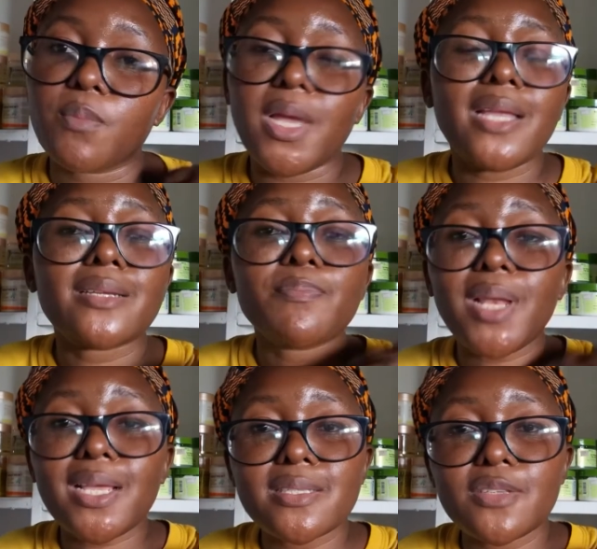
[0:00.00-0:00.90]
And
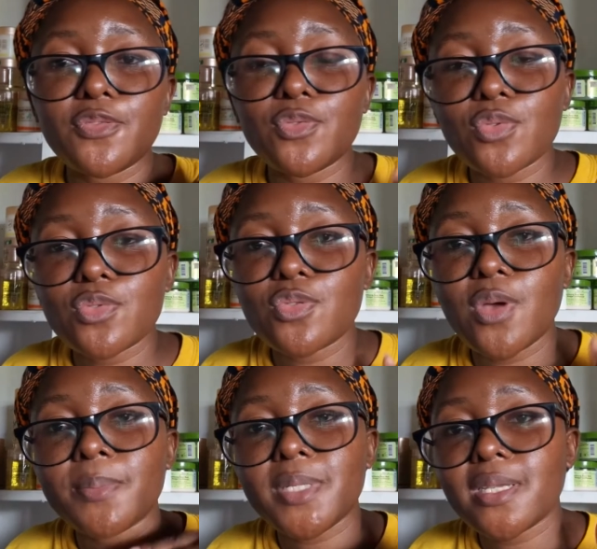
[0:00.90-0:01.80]
plus, if you don't know,
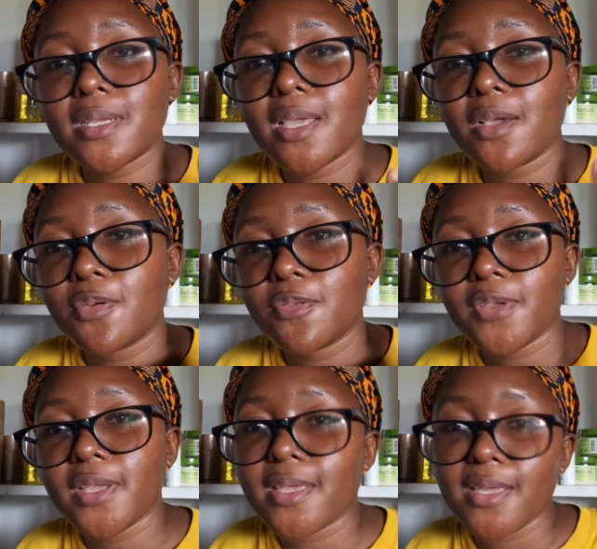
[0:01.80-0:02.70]
I'm taking care of
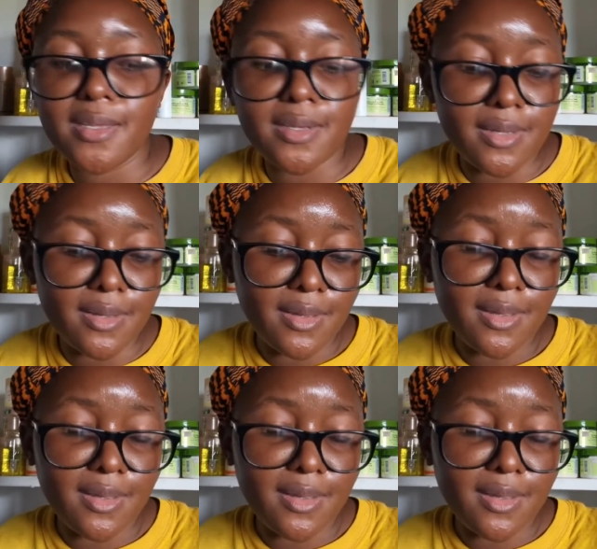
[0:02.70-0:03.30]
a kid.